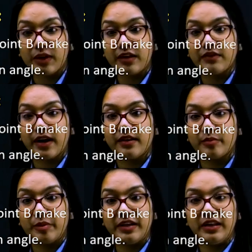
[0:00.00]
We can write
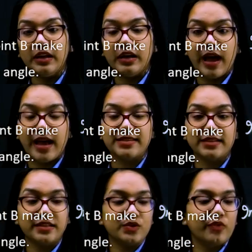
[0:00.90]
the BD as
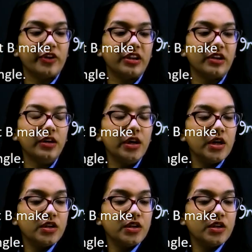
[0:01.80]
it is over here.